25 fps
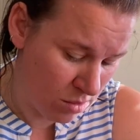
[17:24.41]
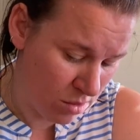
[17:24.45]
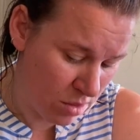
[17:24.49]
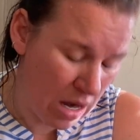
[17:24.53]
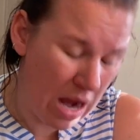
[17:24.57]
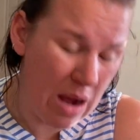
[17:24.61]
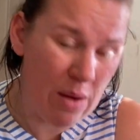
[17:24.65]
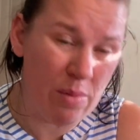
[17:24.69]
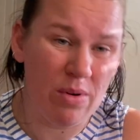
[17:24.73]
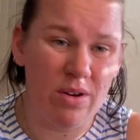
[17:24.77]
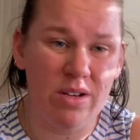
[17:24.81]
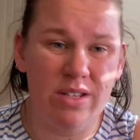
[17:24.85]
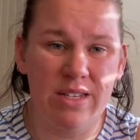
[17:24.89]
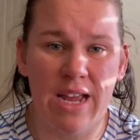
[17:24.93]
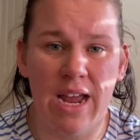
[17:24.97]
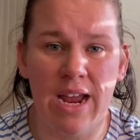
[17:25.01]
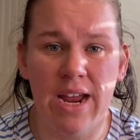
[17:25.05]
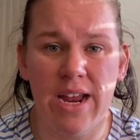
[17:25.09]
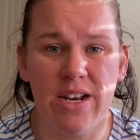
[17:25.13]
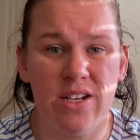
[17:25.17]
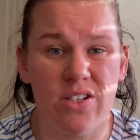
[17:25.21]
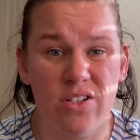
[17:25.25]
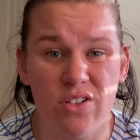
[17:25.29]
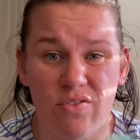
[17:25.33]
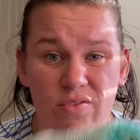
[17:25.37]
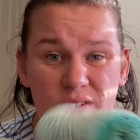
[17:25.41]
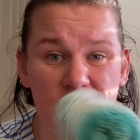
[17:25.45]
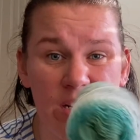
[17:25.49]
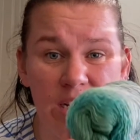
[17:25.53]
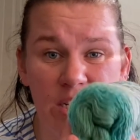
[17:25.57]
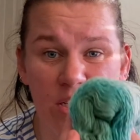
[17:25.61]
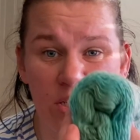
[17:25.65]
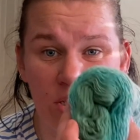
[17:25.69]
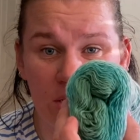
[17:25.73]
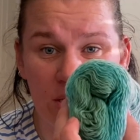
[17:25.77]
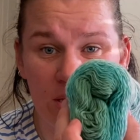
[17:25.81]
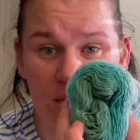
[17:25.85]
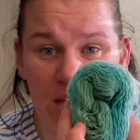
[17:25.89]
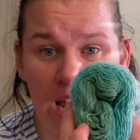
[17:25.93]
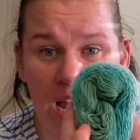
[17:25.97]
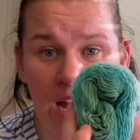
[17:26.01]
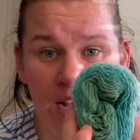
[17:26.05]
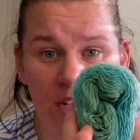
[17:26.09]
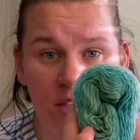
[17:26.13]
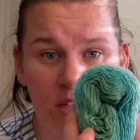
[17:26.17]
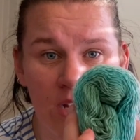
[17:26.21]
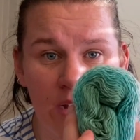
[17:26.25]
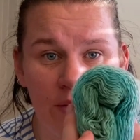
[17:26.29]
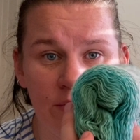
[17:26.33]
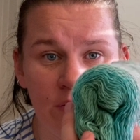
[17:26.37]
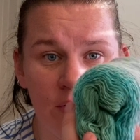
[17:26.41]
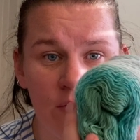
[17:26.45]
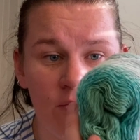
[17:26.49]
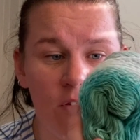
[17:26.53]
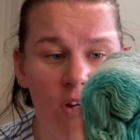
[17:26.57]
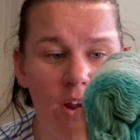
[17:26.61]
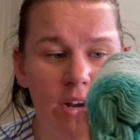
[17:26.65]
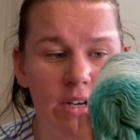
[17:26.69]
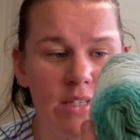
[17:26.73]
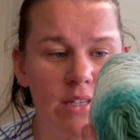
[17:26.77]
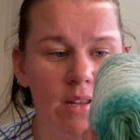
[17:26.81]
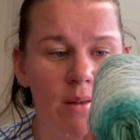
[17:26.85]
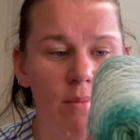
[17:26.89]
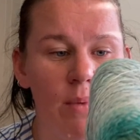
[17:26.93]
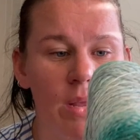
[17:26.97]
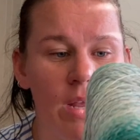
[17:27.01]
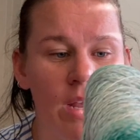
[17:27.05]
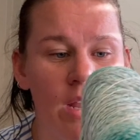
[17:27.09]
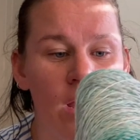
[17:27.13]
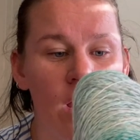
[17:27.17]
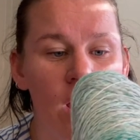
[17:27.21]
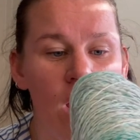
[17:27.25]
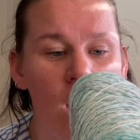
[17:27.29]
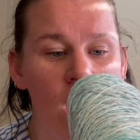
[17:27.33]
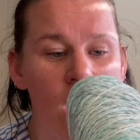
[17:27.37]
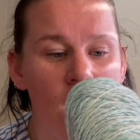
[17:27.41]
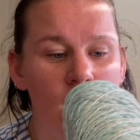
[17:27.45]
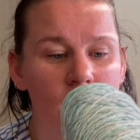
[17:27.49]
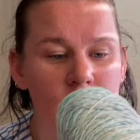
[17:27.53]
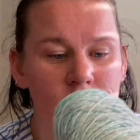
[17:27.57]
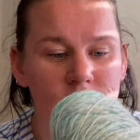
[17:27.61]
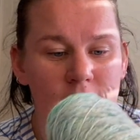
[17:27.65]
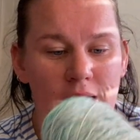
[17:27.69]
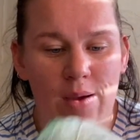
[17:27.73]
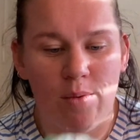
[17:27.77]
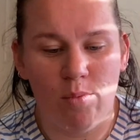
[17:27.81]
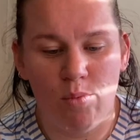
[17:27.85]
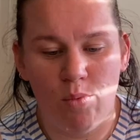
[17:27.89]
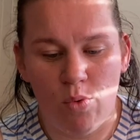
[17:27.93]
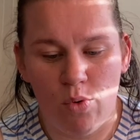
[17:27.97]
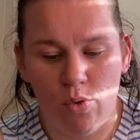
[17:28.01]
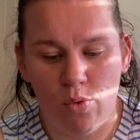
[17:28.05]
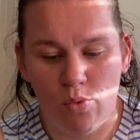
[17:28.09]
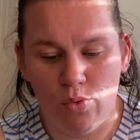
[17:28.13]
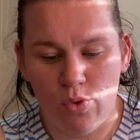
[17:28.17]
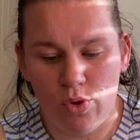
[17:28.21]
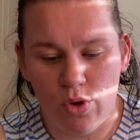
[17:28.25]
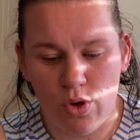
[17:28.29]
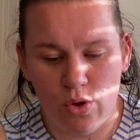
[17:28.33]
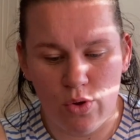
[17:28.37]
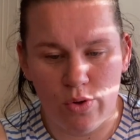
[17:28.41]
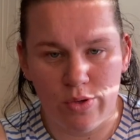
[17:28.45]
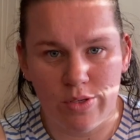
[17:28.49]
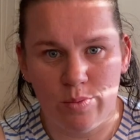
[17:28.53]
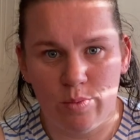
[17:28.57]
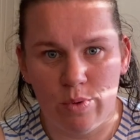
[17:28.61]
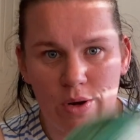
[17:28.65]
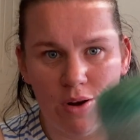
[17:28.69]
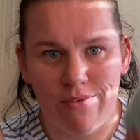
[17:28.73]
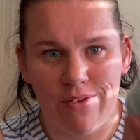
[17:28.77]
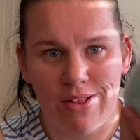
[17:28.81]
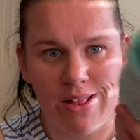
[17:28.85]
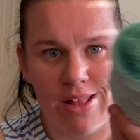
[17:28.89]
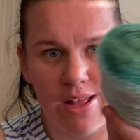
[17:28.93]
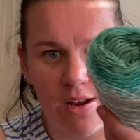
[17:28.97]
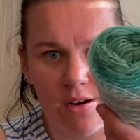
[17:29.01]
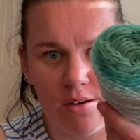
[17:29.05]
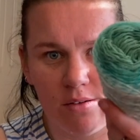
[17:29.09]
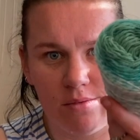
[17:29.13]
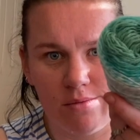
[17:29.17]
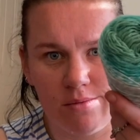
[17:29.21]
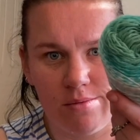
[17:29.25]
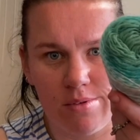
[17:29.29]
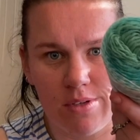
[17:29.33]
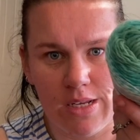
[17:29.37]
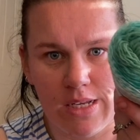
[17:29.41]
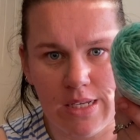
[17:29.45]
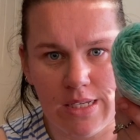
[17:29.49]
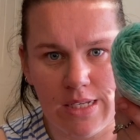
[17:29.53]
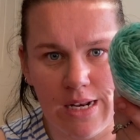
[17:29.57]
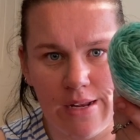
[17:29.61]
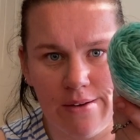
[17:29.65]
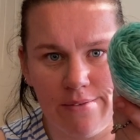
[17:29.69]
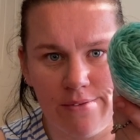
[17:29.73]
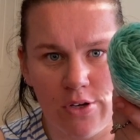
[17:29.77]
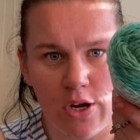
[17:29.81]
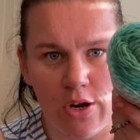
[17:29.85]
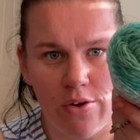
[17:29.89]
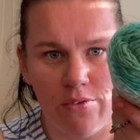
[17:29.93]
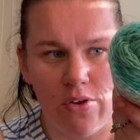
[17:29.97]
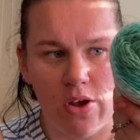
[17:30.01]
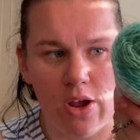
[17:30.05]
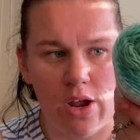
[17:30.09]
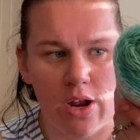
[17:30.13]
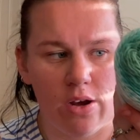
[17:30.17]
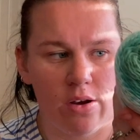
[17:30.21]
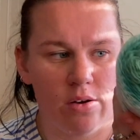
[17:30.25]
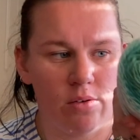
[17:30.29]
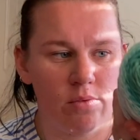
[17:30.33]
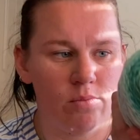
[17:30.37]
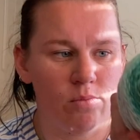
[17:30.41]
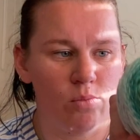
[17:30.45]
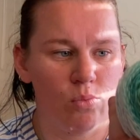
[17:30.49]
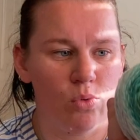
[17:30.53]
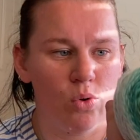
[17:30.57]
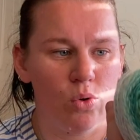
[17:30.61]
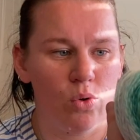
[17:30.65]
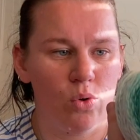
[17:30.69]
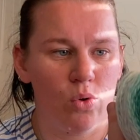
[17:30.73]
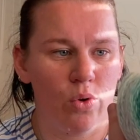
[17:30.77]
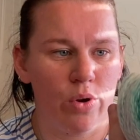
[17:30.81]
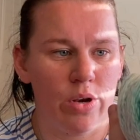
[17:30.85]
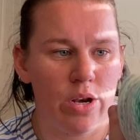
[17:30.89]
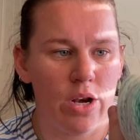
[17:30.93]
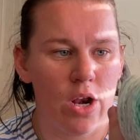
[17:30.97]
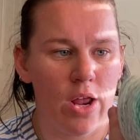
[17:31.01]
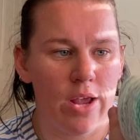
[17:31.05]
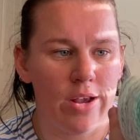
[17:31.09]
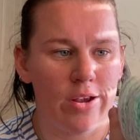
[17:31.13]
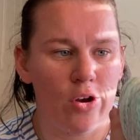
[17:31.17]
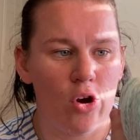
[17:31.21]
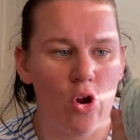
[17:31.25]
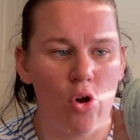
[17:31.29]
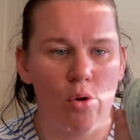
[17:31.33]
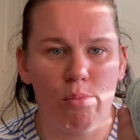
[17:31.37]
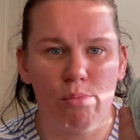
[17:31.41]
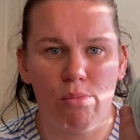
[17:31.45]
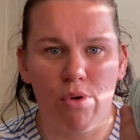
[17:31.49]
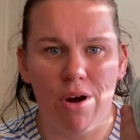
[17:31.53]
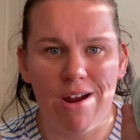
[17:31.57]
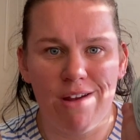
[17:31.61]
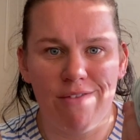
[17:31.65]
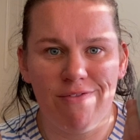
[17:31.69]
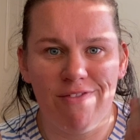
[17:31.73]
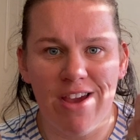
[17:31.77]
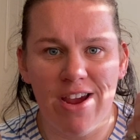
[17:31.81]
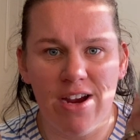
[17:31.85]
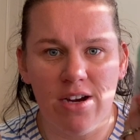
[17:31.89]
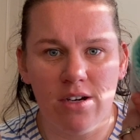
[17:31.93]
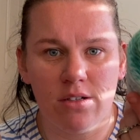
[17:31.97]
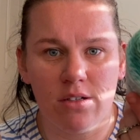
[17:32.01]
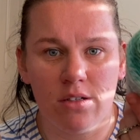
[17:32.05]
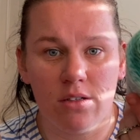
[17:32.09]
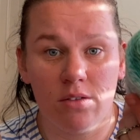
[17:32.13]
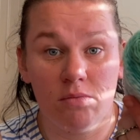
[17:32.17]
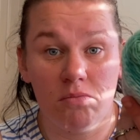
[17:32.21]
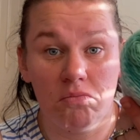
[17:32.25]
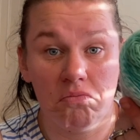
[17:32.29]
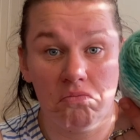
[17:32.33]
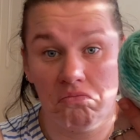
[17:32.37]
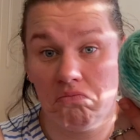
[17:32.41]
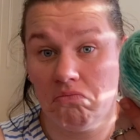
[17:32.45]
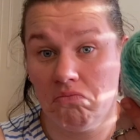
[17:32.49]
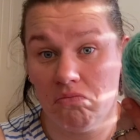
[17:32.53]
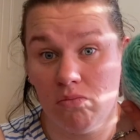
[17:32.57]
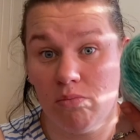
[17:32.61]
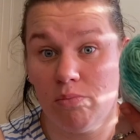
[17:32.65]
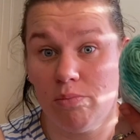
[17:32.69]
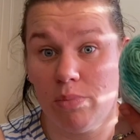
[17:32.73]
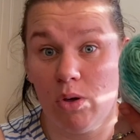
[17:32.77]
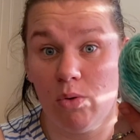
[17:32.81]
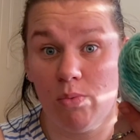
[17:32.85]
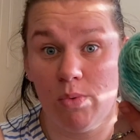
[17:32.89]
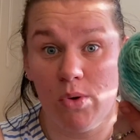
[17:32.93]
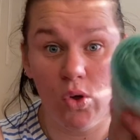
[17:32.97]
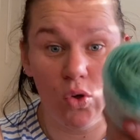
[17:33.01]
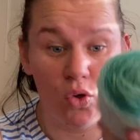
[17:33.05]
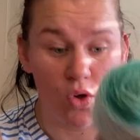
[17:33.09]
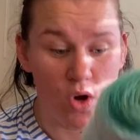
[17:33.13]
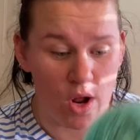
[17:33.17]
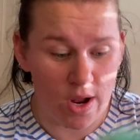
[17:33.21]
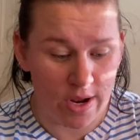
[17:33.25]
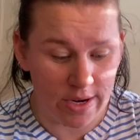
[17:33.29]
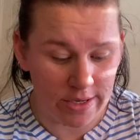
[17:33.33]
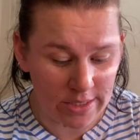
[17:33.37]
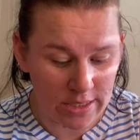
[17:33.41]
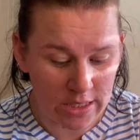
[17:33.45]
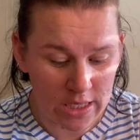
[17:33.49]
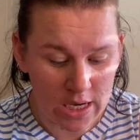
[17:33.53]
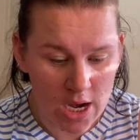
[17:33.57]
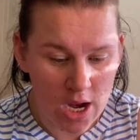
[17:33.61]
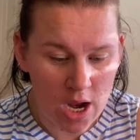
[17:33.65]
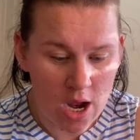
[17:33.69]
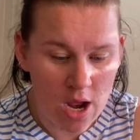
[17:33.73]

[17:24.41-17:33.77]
I would say. It's really just that, so I have to find something that will use whatever that is left over and will look good in like an ombre effect, but it will look nice.